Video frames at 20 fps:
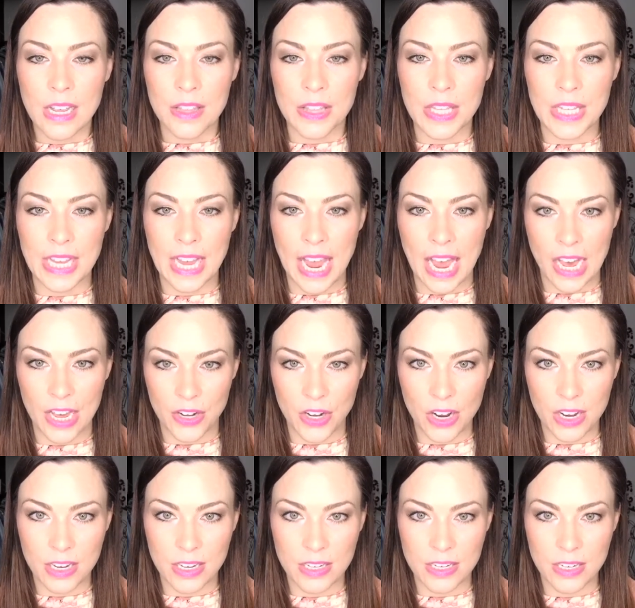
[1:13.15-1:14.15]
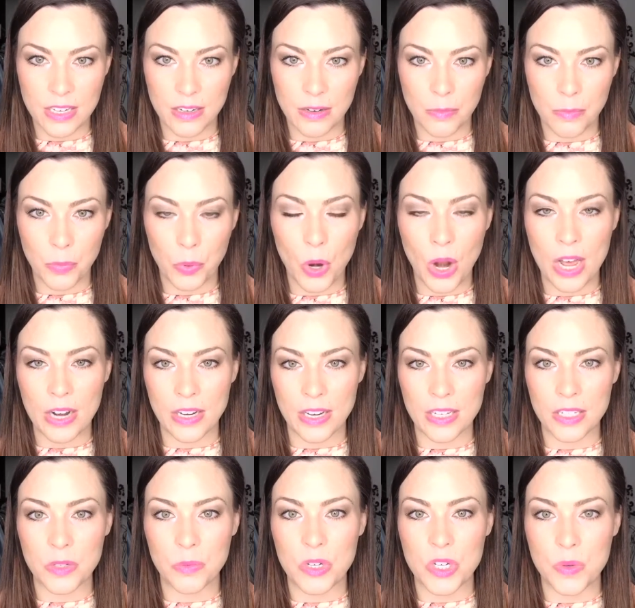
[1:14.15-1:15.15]
the add-on
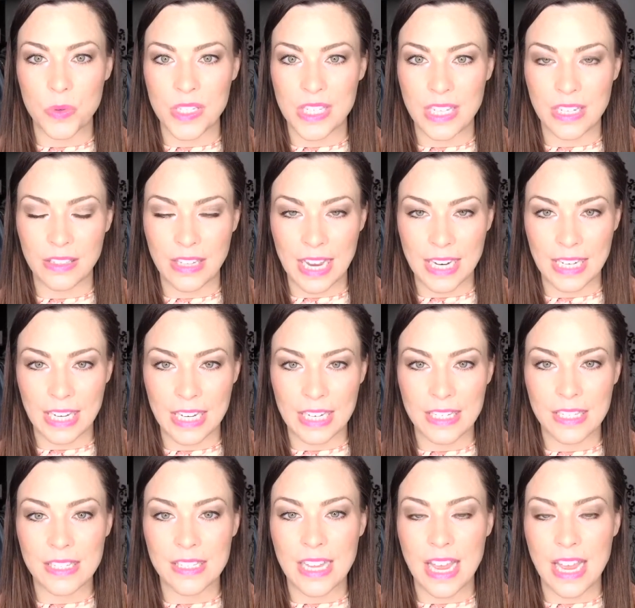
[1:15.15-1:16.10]
product, which was the leggings,